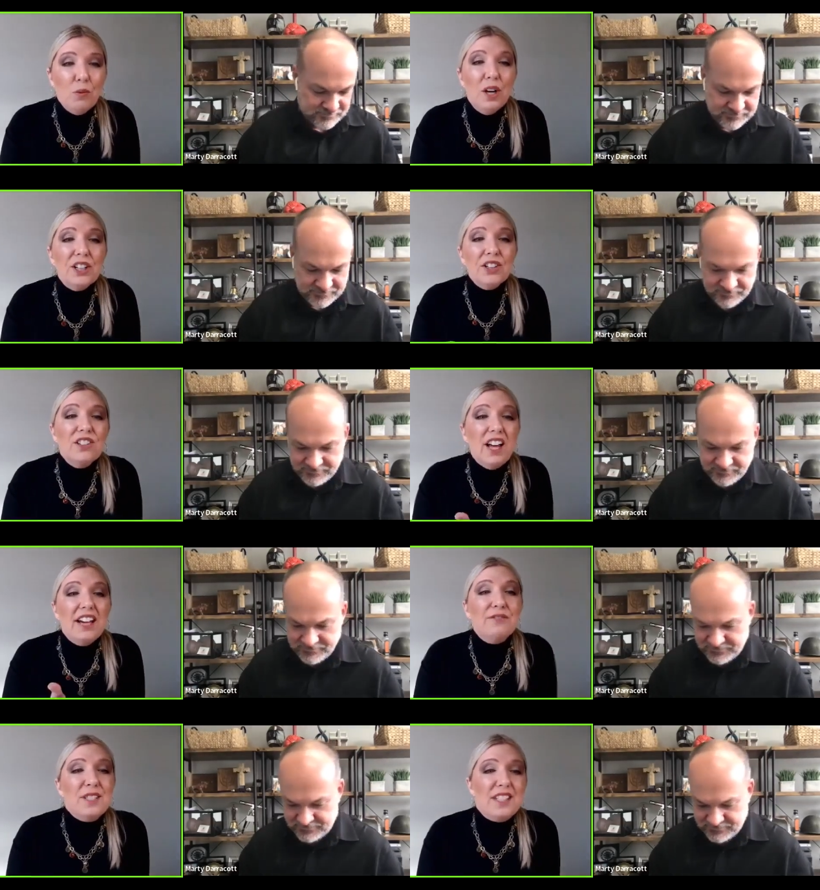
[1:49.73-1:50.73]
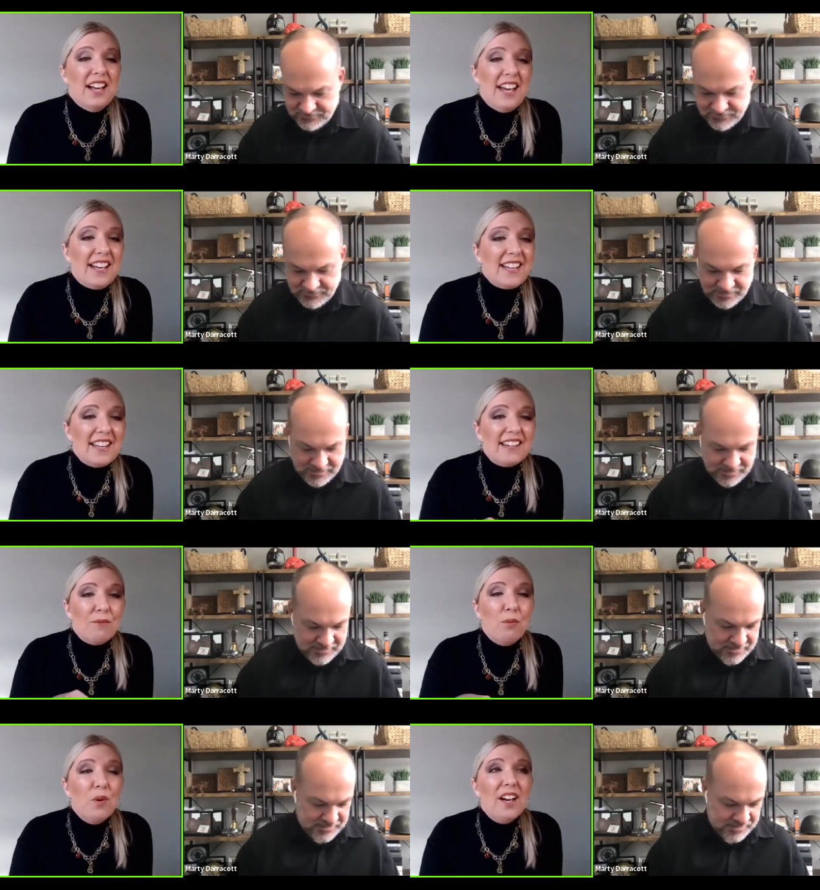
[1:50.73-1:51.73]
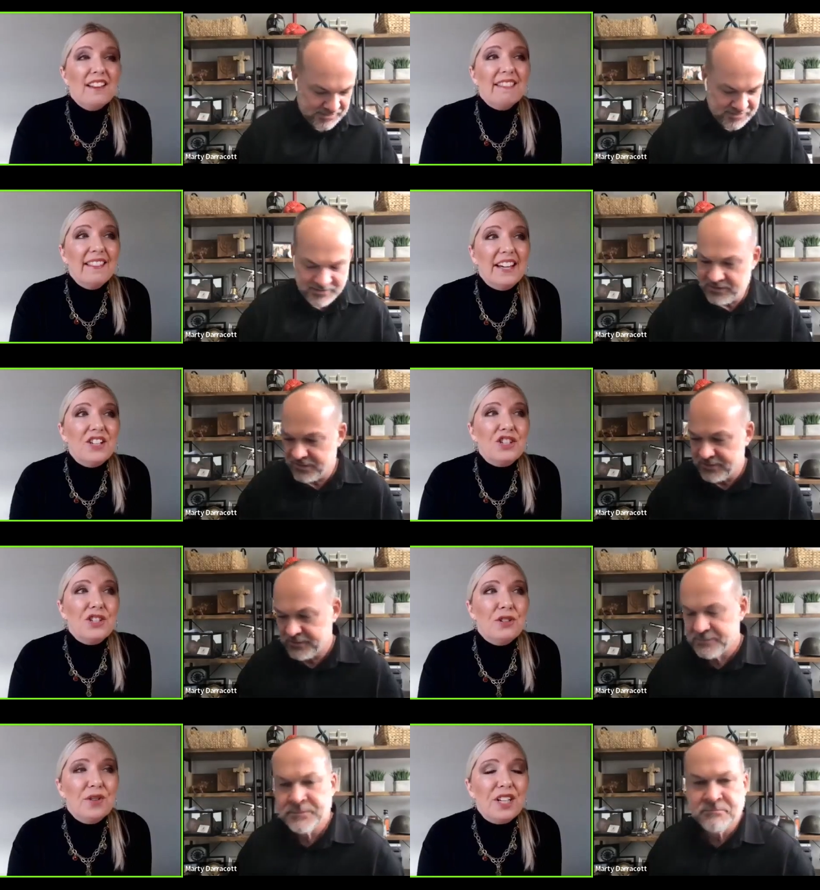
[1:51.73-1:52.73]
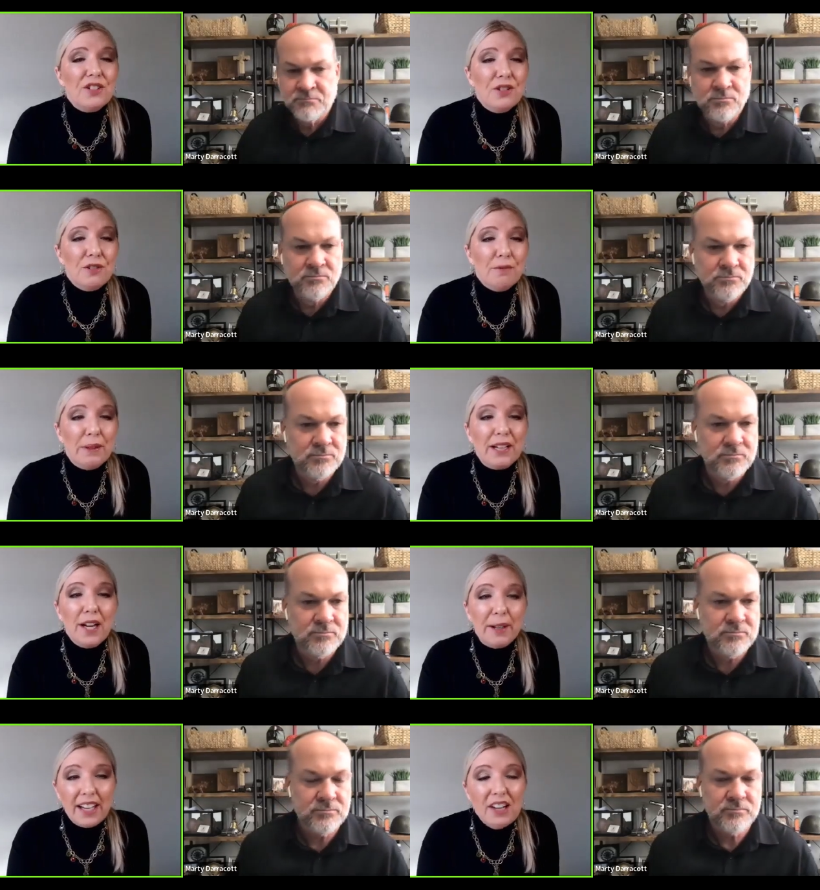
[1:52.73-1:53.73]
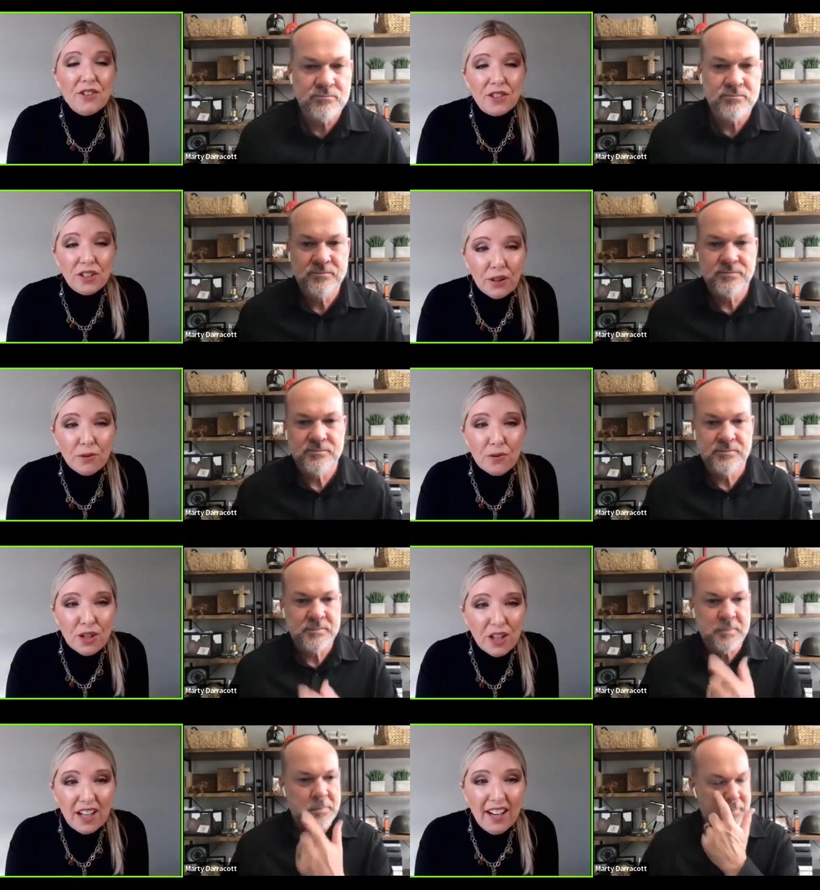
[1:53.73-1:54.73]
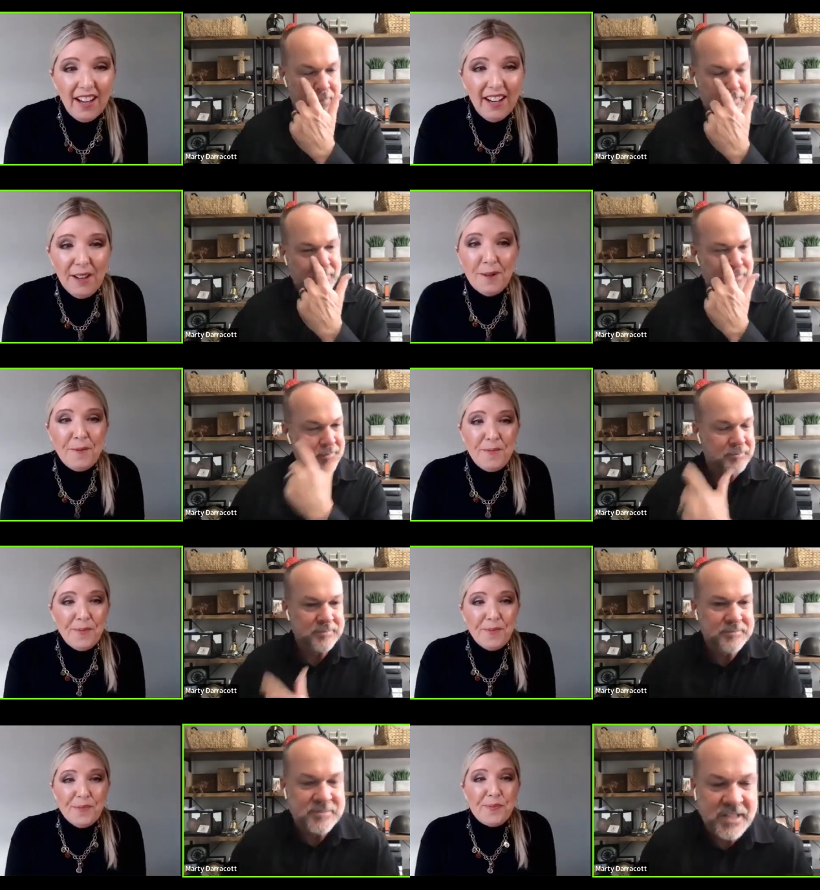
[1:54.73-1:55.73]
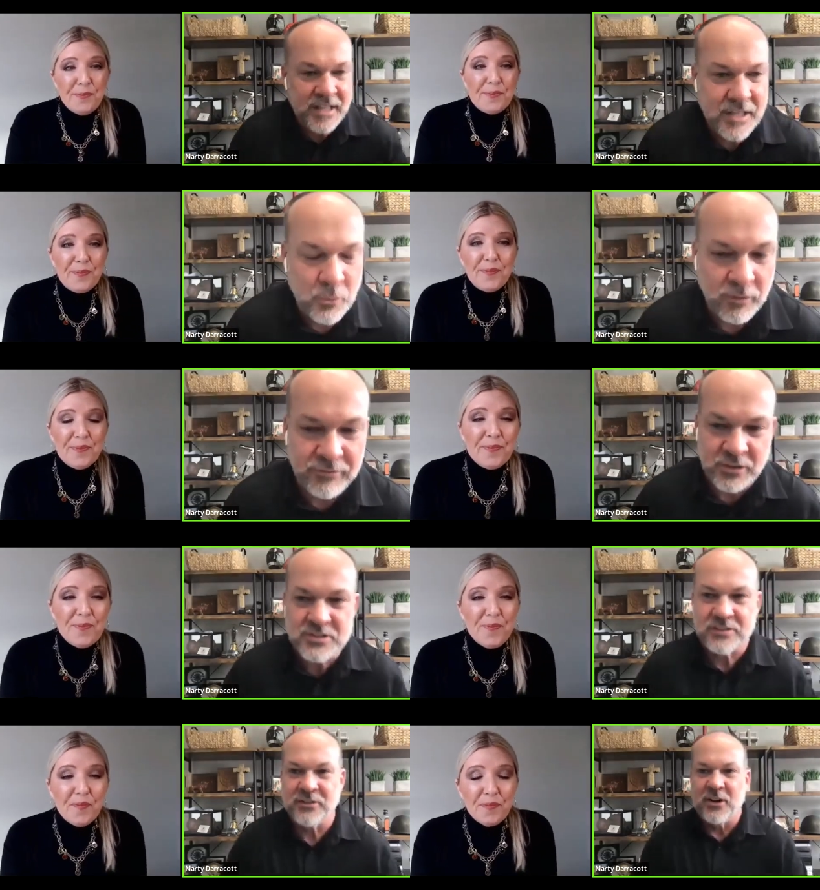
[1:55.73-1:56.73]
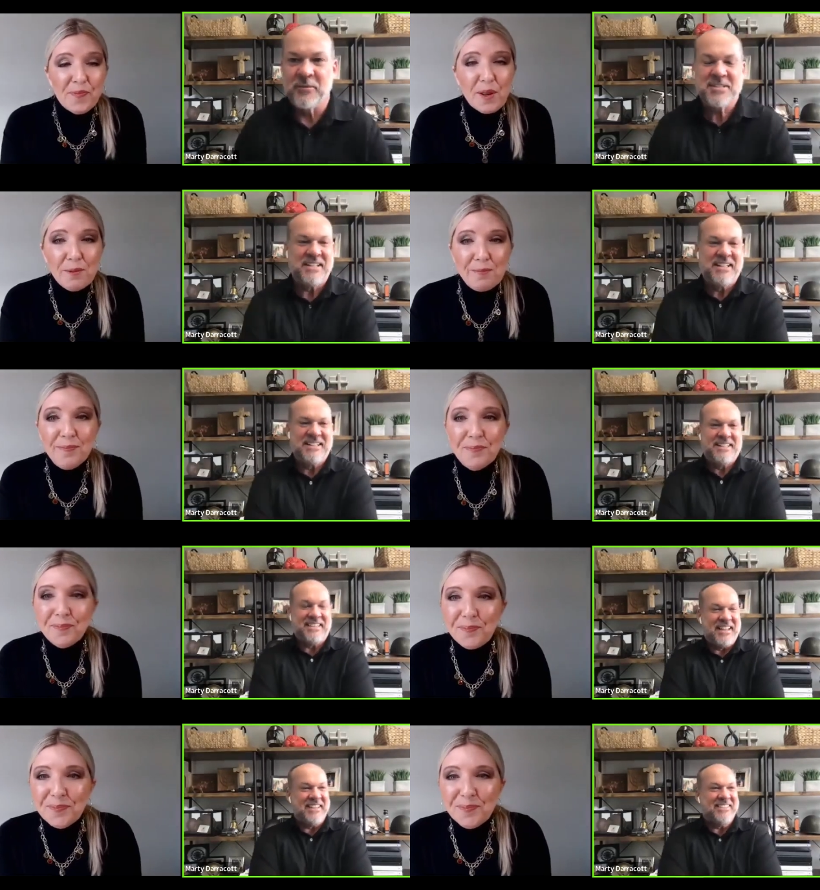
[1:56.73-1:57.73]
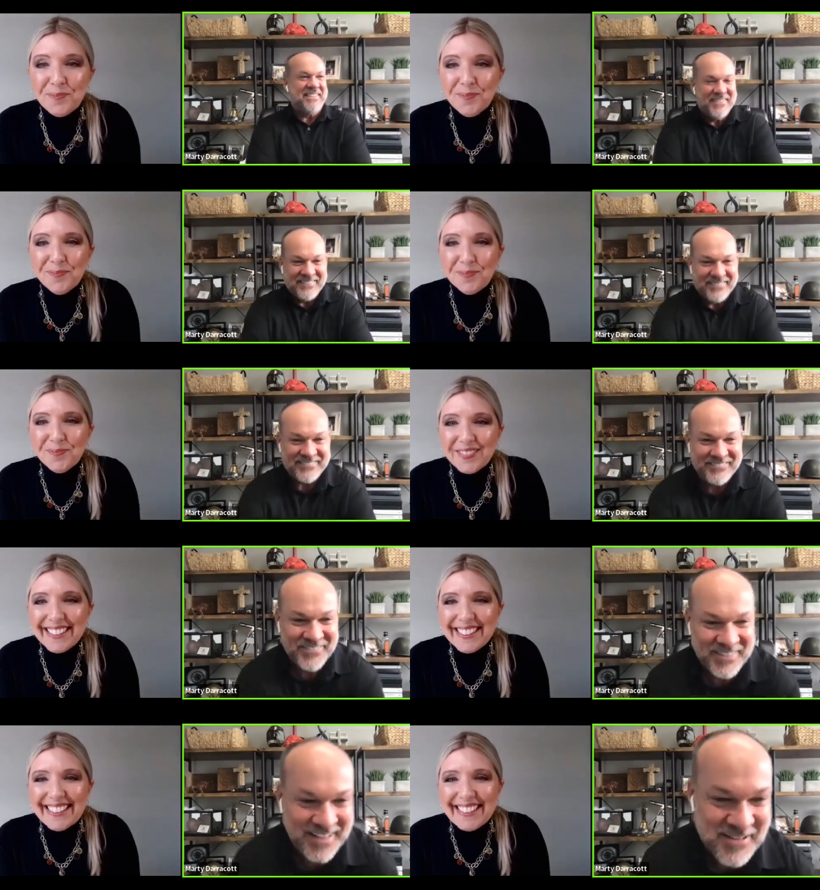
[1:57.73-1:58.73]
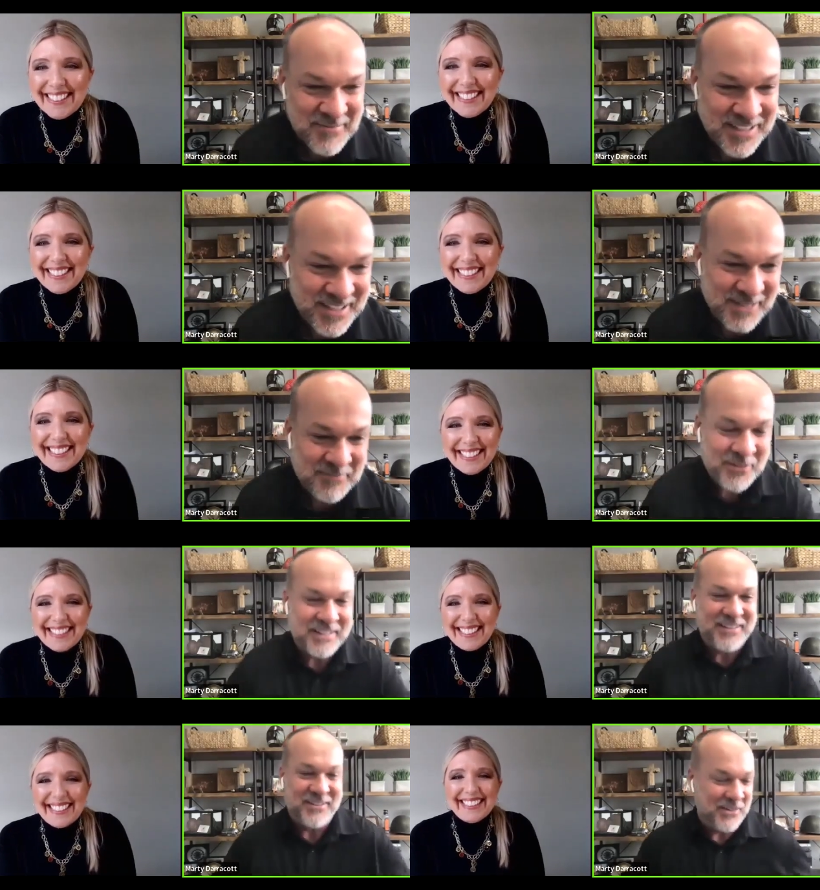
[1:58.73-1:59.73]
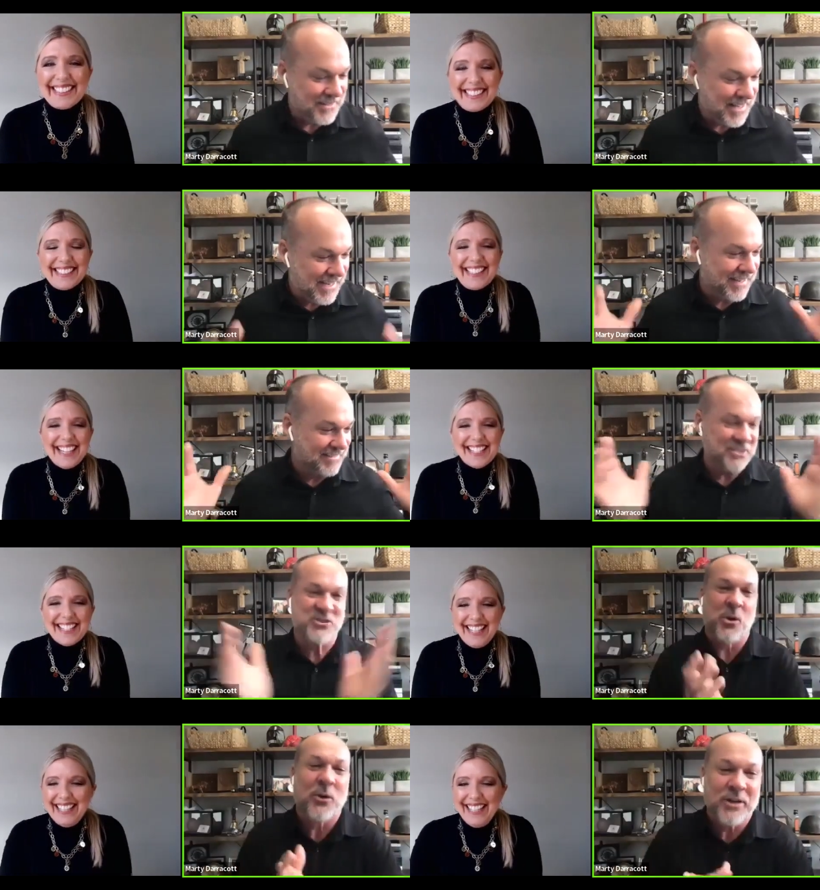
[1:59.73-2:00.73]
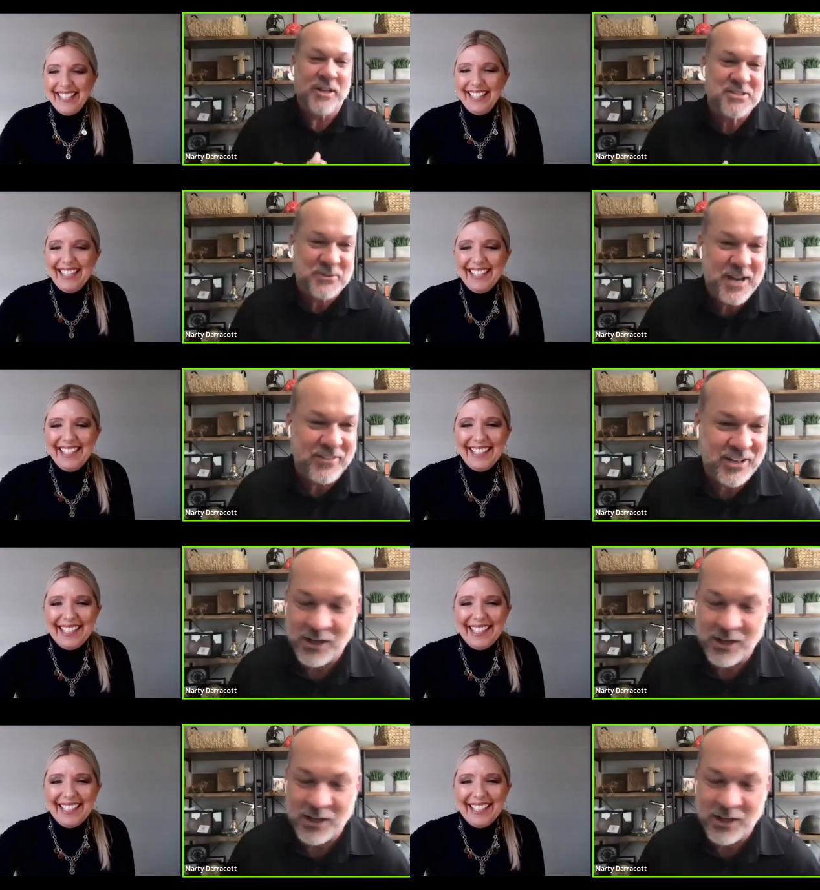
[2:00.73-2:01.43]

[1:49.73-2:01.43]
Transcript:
Speaker 1: what your life was like and what led you into becoming a health coach.
Speaker 2: Yeah, well, first of all, Miss Linda, thank you for allowing me to come on here. You're like notorious around the